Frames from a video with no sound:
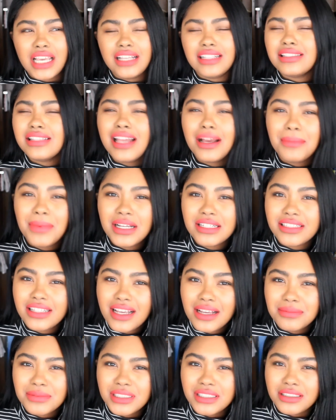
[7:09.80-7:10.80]
it's not my
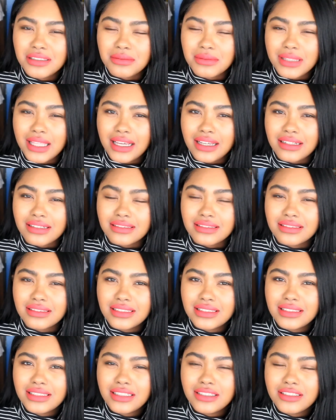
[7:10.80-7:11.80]
job to deal with
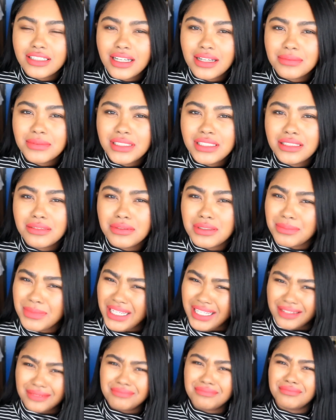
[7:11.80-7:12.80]
haters. It's their job to deal with
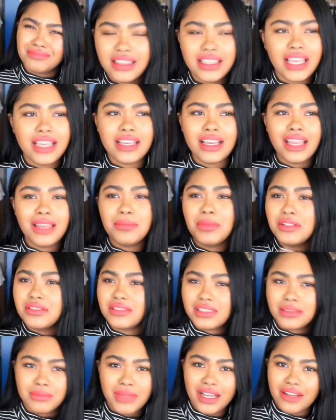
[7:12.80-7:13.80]
me. They came
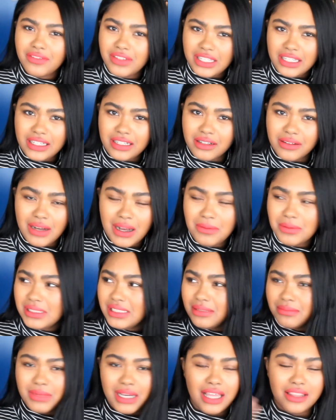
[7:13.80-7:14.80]
onto my video. I
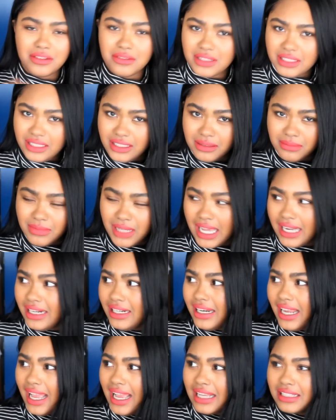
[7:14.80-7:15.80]
wasn't bothering them. I
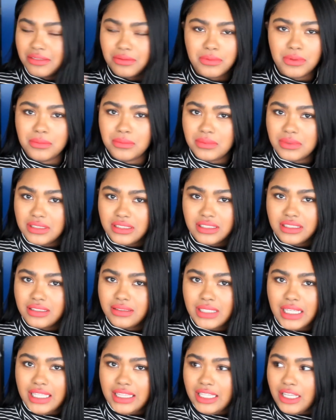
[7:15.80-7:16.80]
didn't ask what
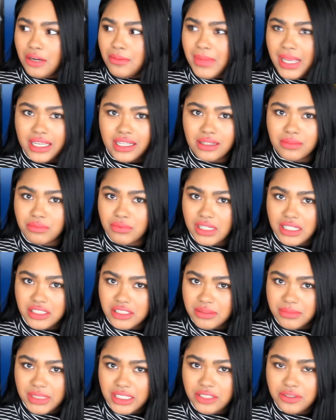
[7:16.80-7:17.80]
was in their makeup
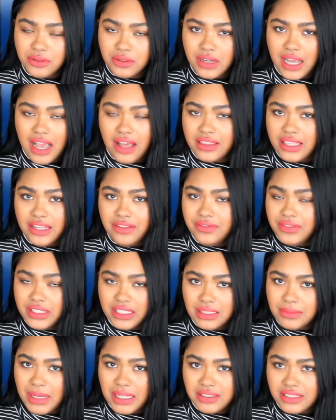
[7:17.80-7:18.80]
regimen or how they
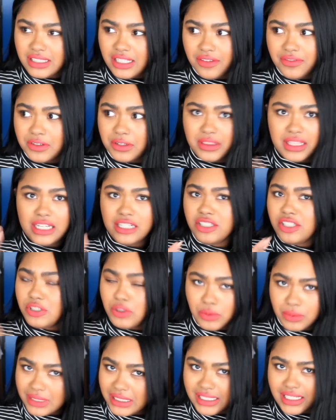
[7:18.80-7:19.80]
feel about stuff or their
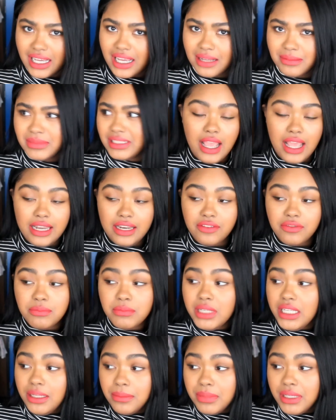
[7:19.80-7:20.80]
story times. And if
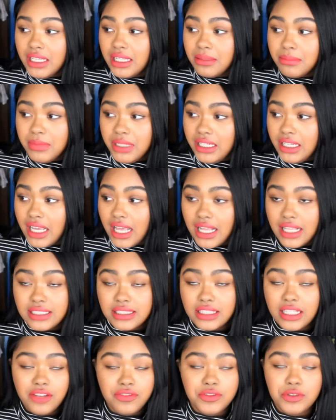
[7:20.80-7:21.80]
me being me
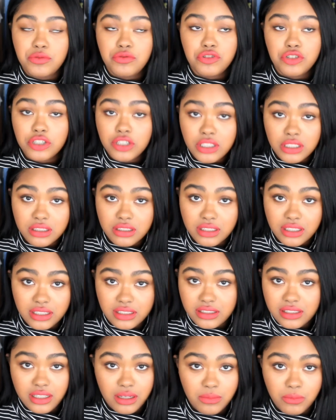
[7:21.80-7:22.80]
has left you shook
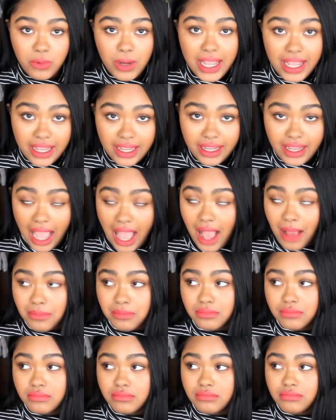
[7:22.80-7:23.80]
in some way,
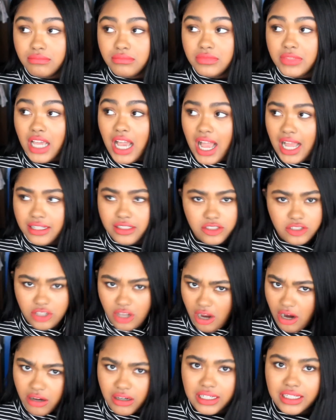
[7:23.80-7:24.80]
I'm not
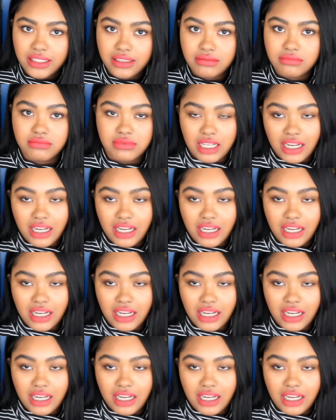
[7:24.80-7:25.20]
sorry